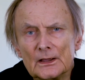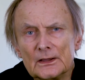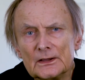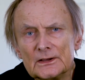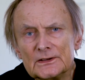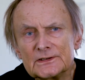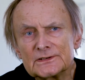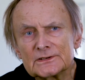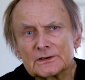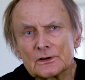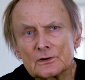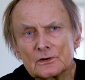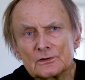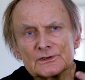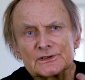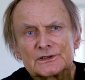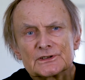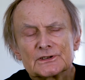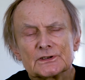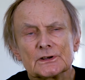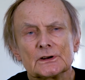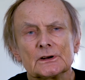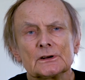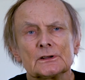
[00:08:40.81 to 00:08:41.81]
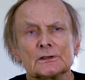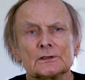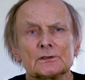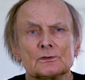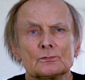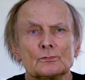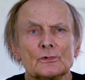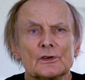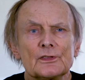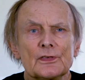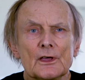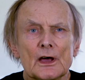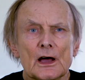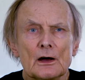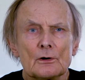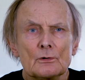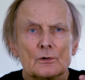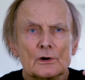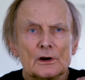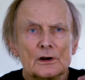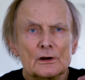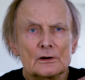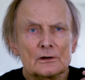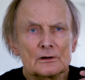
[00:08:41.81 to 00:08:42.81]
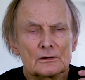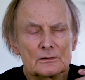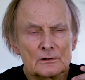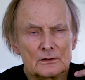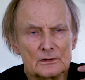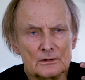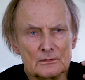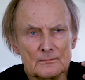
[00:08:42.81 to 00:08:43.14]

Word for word: is concerned with our